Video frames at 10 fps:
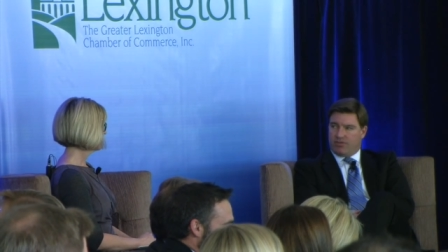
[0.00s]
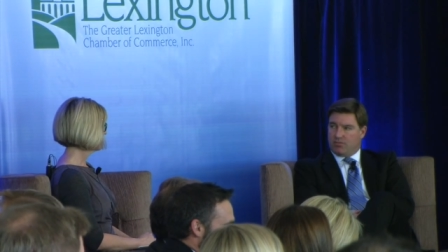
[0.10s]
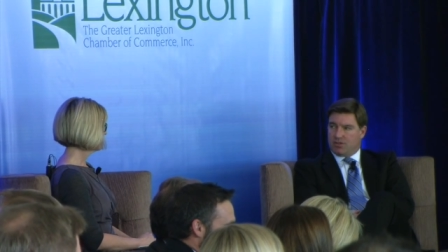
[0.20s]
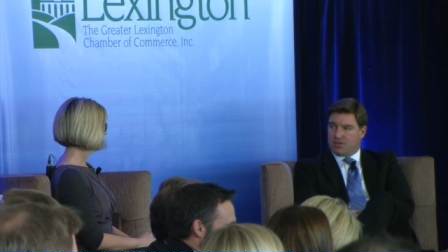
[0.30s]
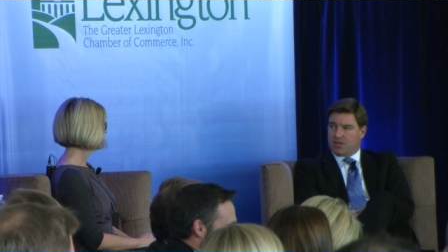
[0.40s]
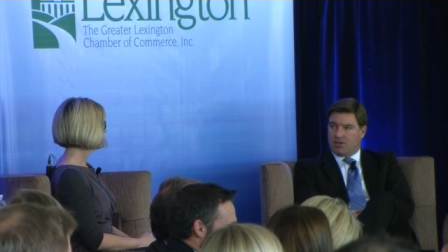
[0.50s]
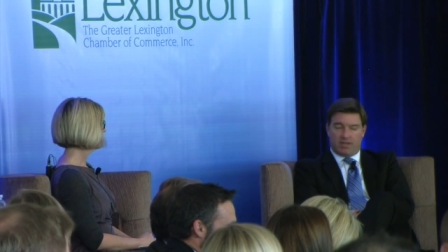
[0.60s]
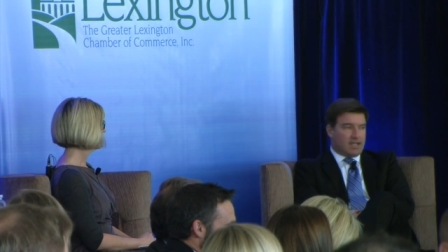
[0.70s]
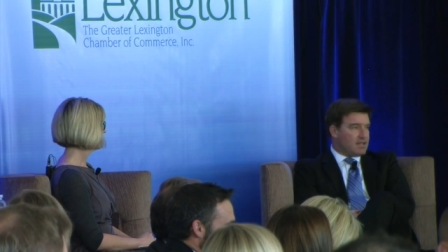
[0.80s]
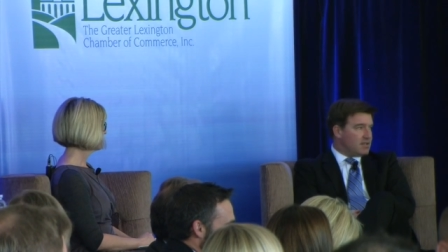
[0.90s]
a few months ago,
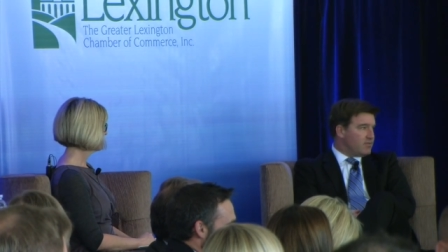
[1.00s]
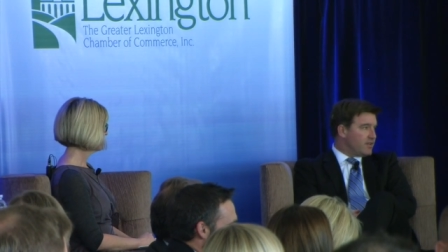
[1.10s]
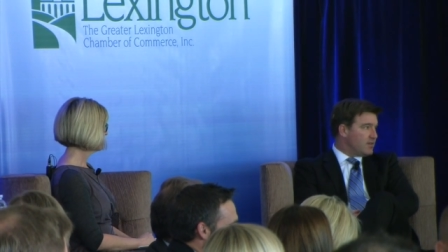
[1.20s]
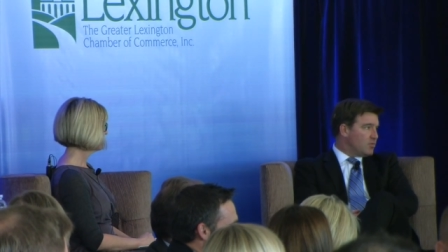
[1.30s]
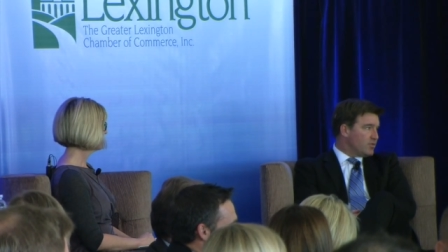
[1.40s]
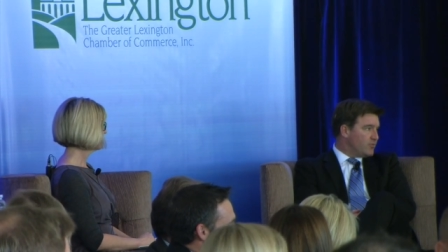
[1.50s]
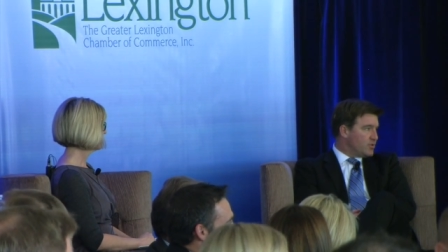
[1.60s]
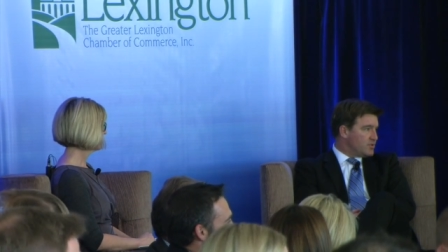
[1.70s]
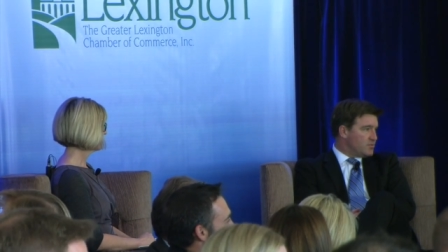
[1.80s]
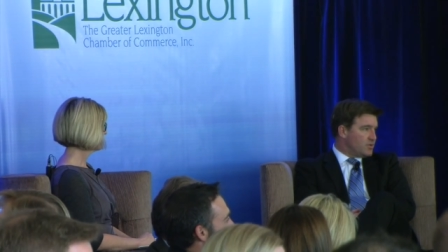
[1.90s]
and they identified
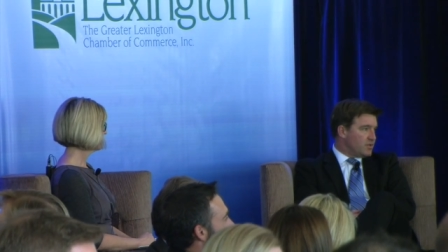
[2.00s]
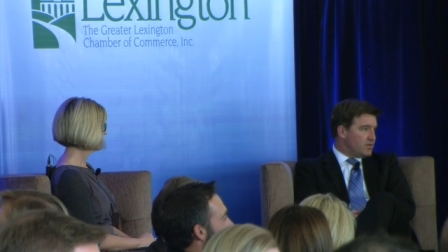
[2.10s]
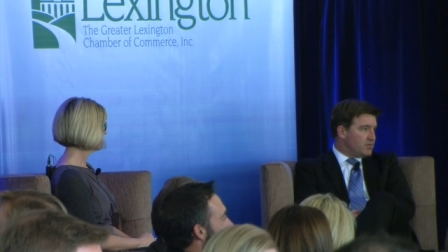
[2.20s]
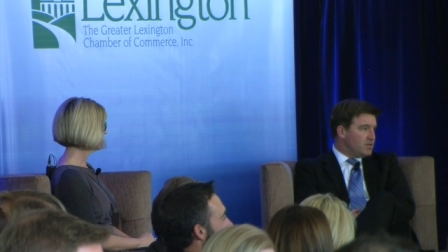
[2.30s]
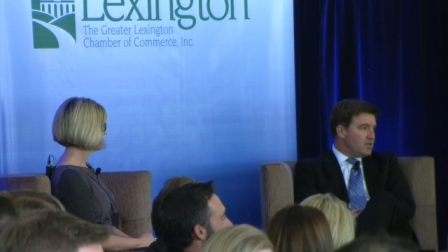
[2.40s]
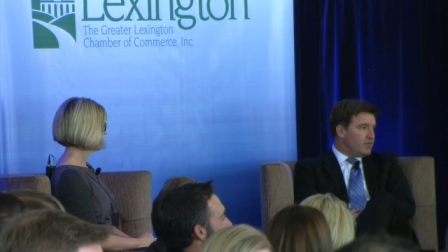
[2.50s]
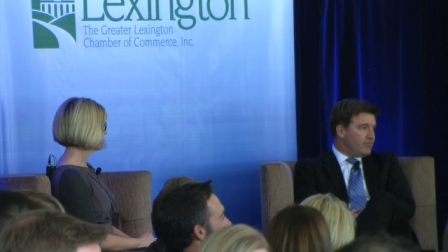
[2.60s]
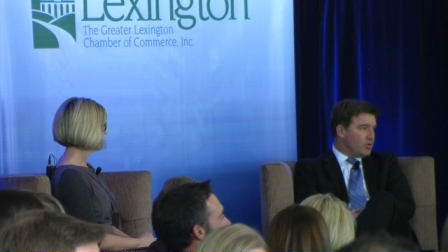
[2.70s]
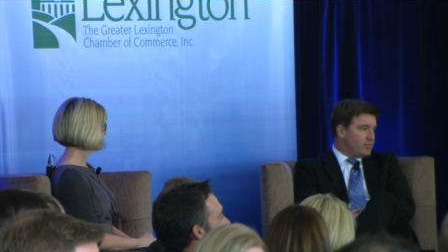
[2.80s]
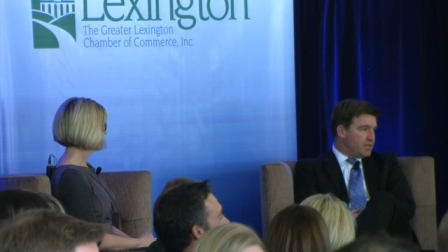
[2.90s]
workforce as one of the
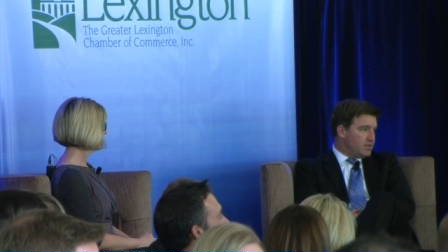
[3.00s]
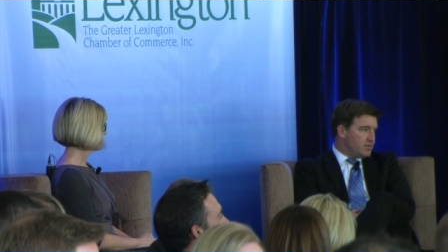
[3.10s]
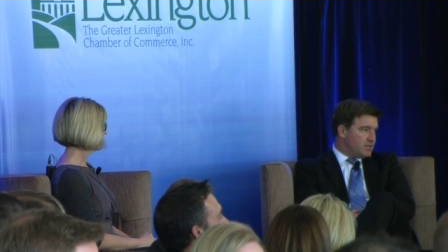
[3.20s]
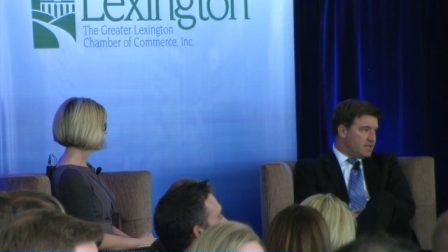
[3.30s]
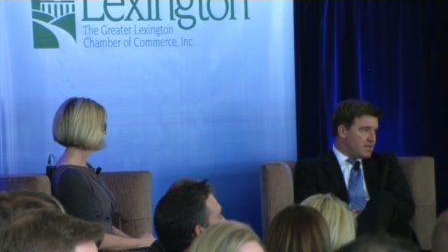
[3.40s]
4 pillars that